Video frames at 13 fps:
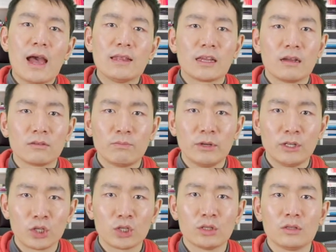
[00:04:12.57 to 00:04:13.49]
and the
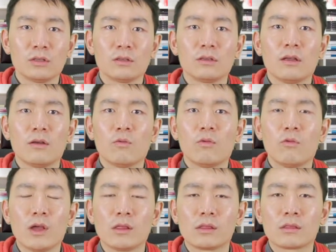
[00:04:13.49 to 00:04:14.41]
competition
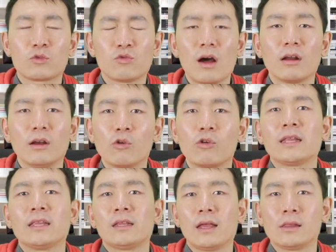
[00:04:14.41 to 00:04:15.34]
with strong local
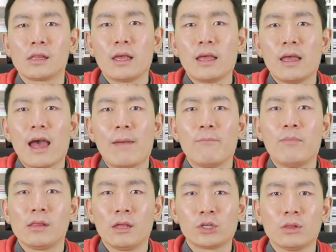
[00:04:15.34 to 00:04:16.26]
candidates and
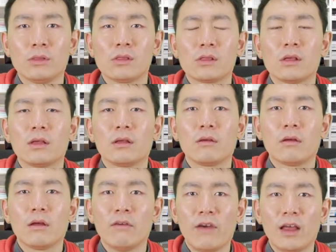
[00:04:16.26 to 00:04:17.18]
positions
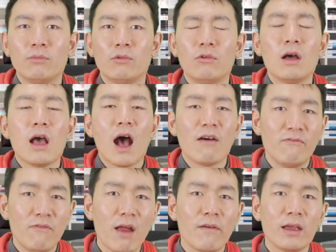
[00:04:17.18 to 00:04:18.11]
available are
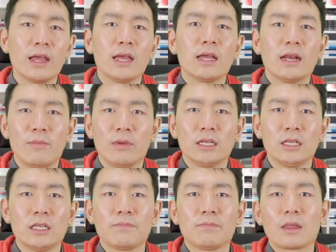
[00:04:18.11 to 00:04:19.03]
very
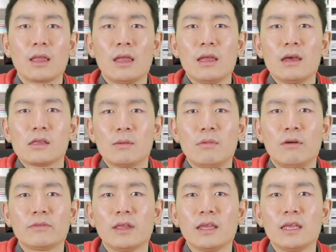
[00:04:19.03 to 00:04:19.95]
limited. Some
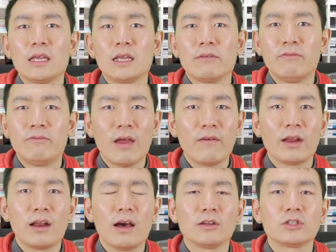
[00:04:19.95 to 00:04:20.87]
of the very
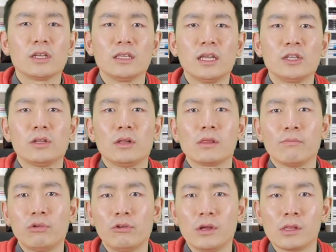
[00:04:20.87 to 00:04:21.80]
large indigenous
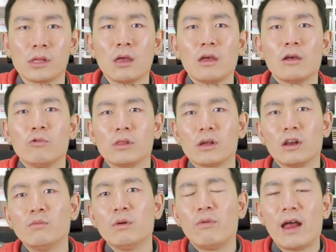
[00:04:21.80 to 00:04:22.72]
employers with a
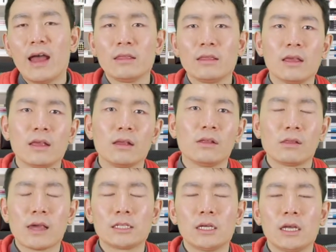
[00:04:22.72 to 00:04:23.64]
global brand in
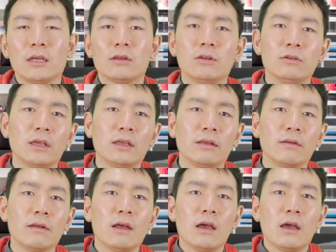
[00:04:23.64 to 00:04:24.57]
this sector, including
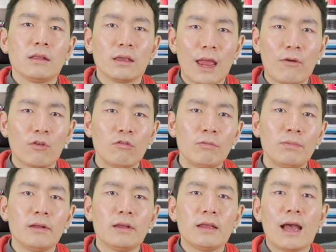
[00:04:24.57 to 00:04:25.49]
the Kerry
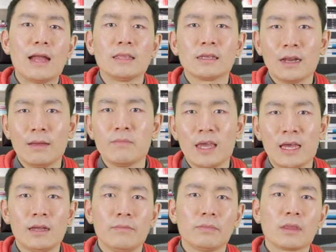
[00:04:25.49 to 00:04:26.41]
Group and Glenbeare,